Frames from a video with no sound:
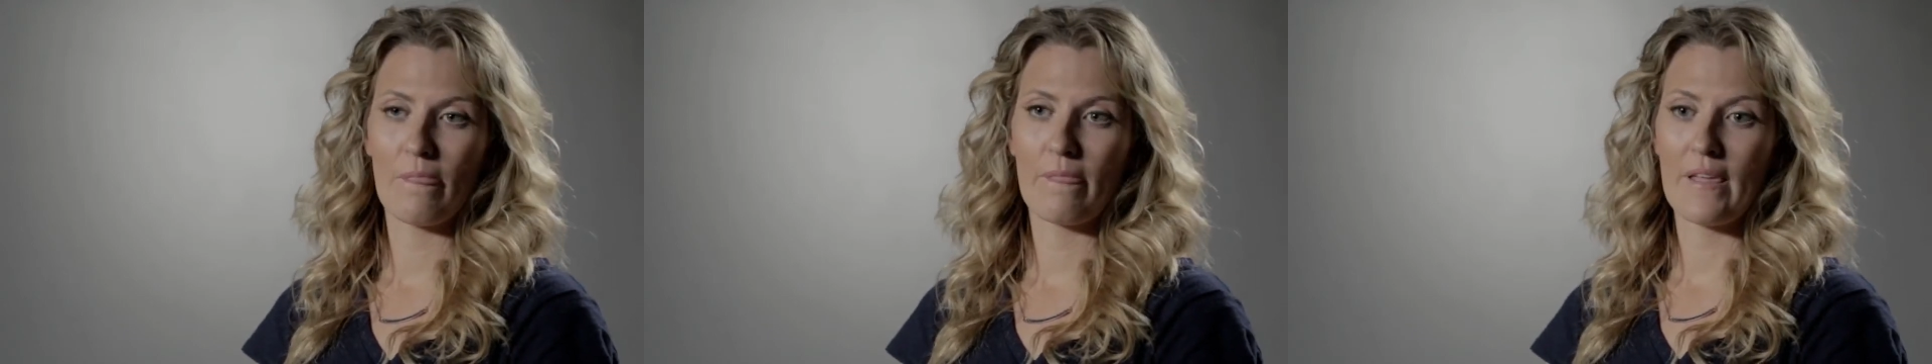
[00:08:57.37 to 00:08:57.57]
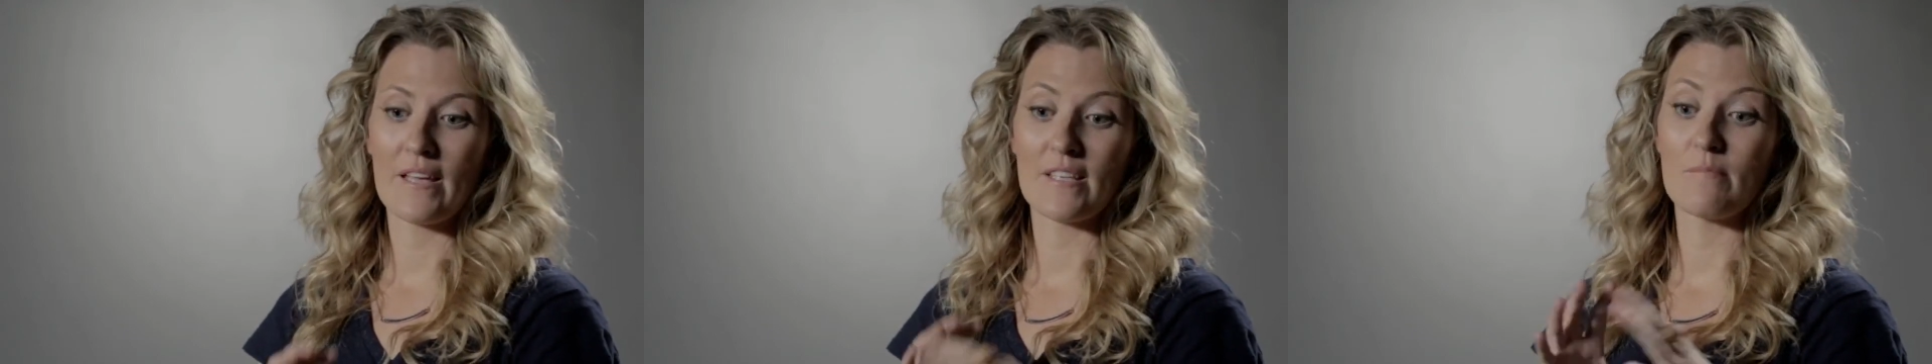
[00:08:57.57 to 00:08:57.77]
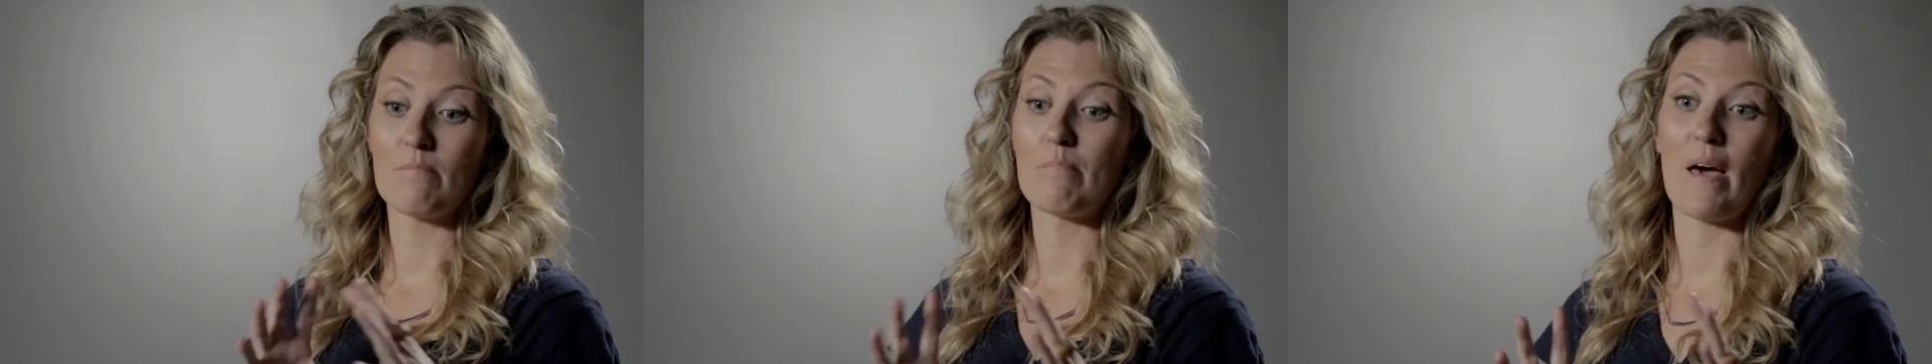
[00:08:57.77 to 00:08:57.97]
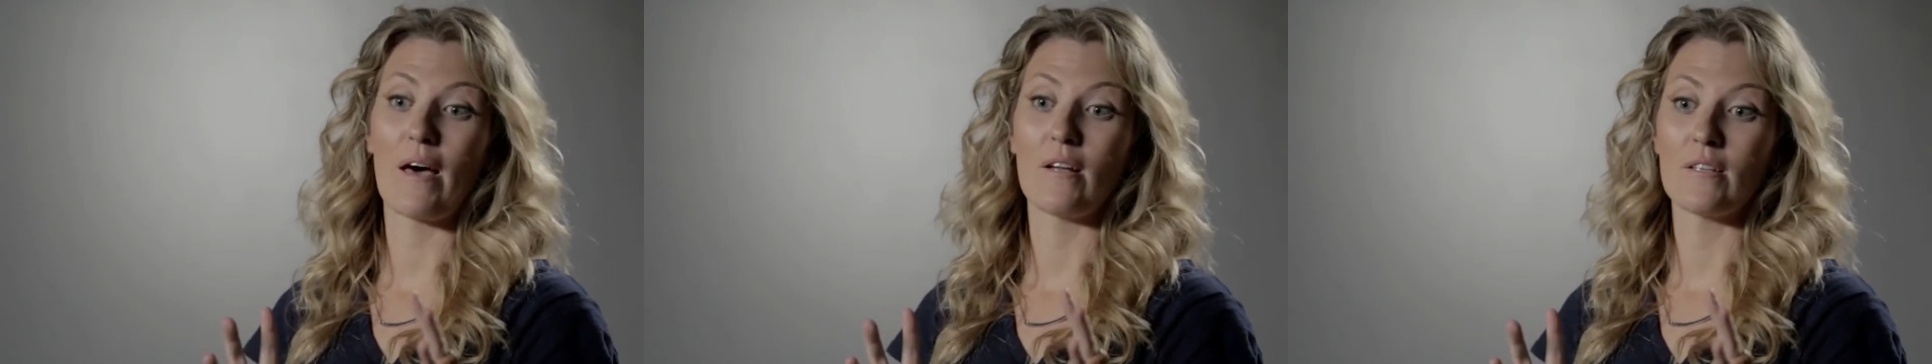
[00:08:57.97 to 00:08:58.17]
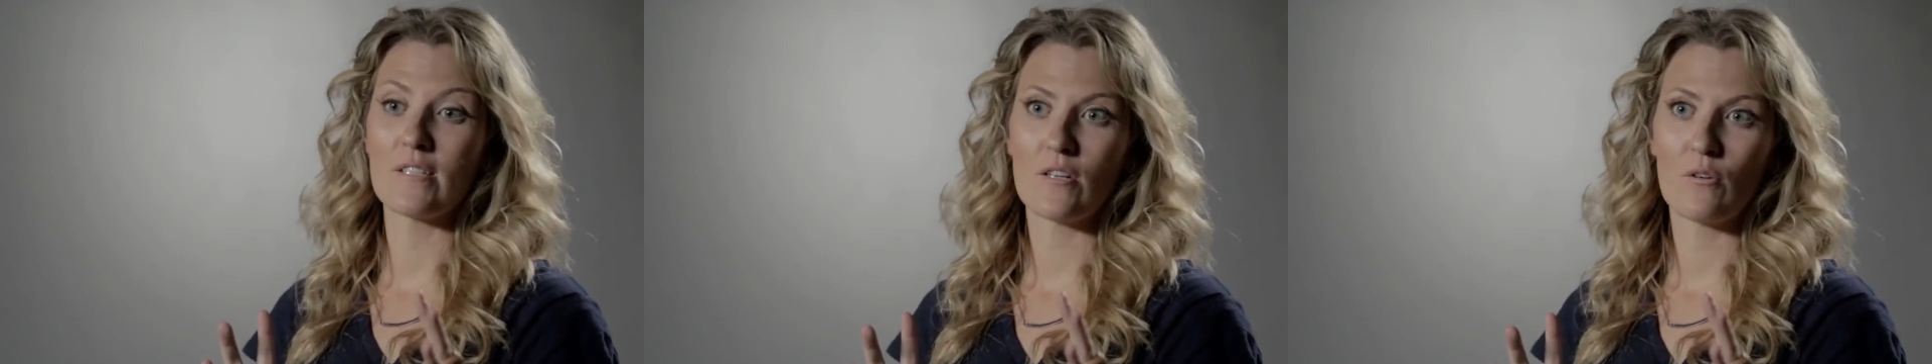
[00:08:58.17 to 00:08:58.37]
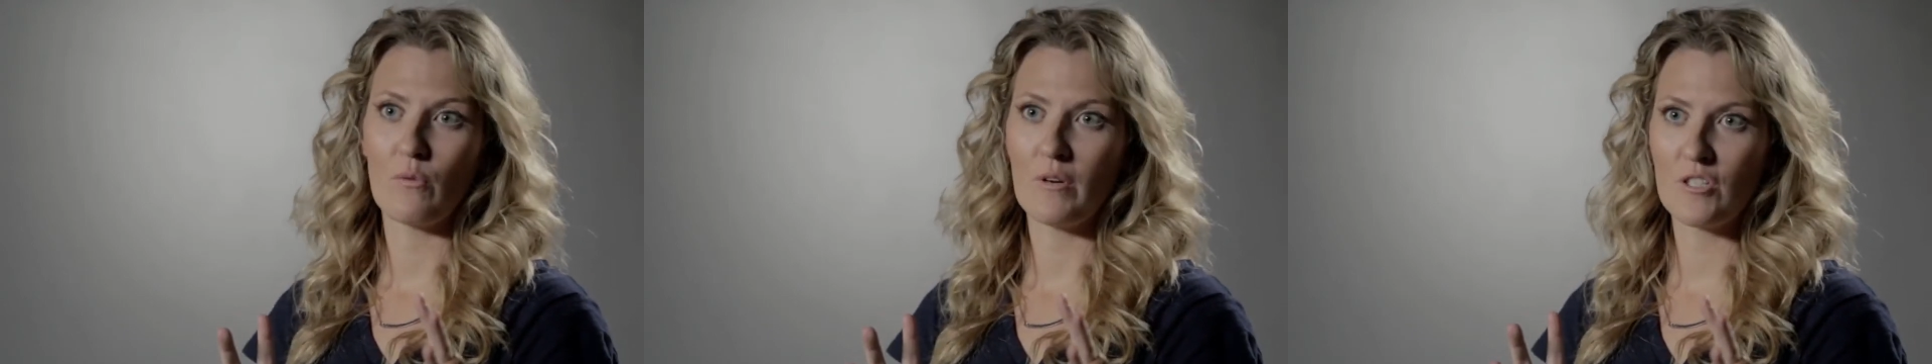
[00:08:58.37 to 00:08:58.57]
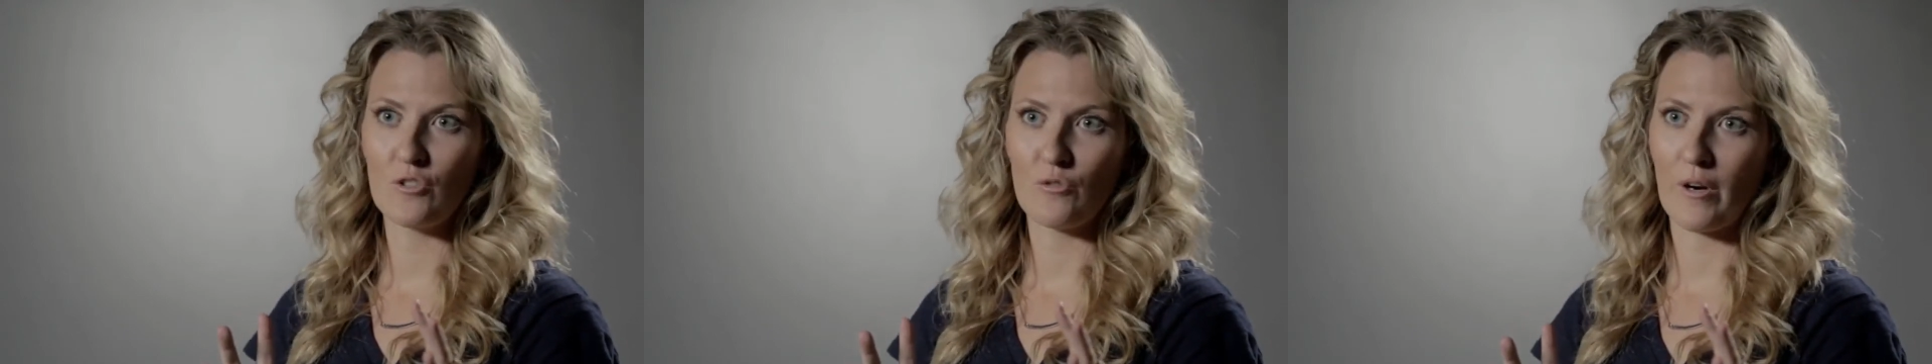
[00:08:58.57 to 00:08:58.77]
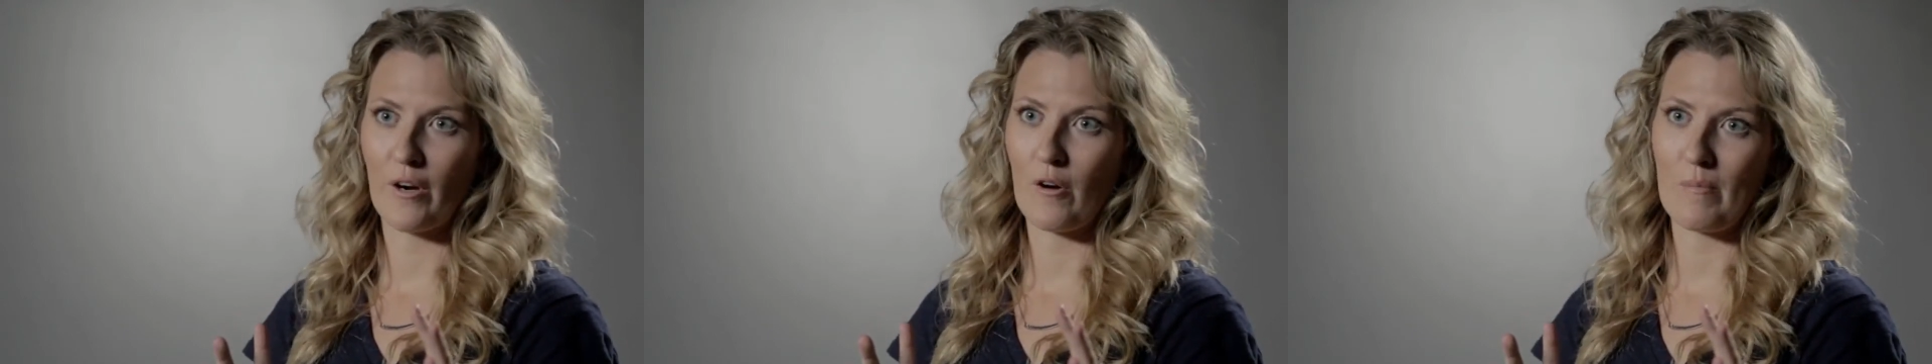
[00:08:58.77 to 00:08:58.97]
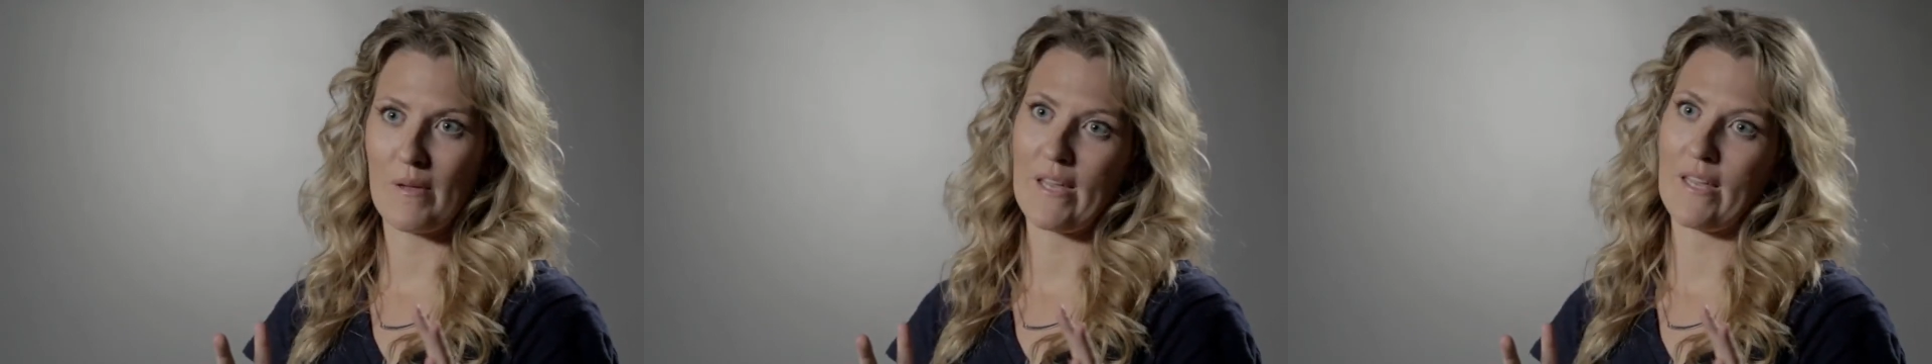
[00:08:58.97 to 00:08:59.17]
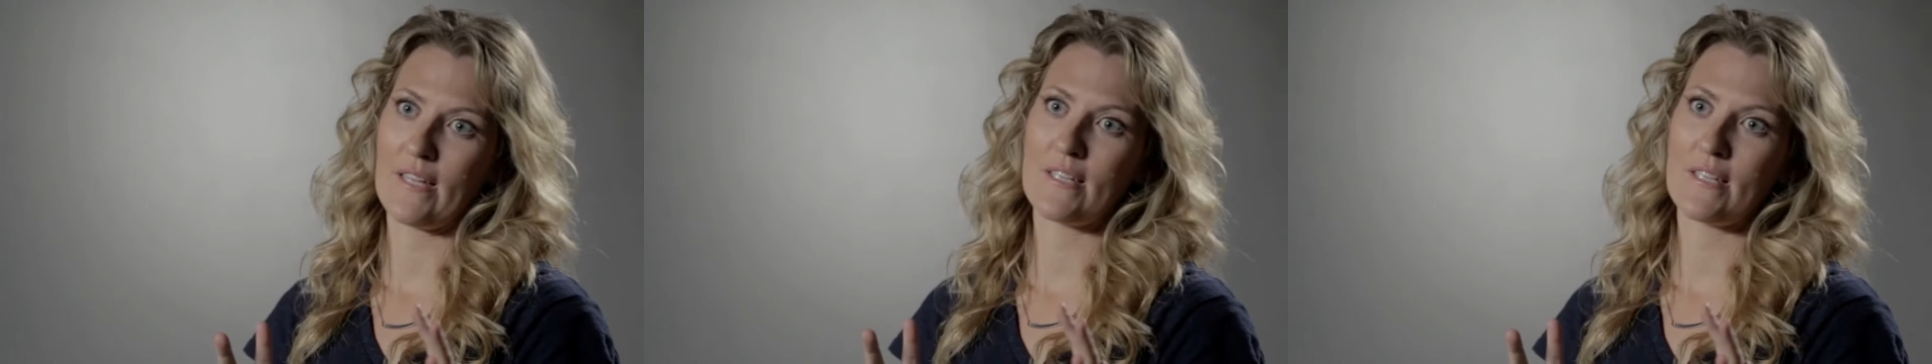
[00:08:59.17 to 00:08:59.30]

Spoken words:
his belt would trigger me